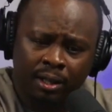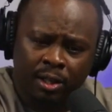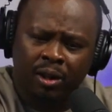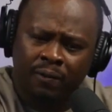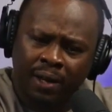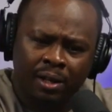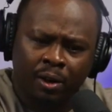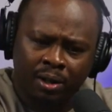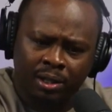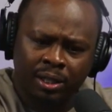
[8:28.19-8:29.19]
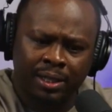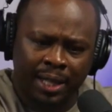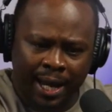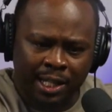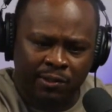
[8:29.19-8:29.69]
A vanguard is
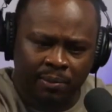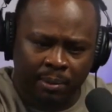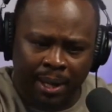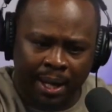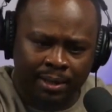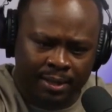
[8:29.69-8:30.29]
detached from the mass,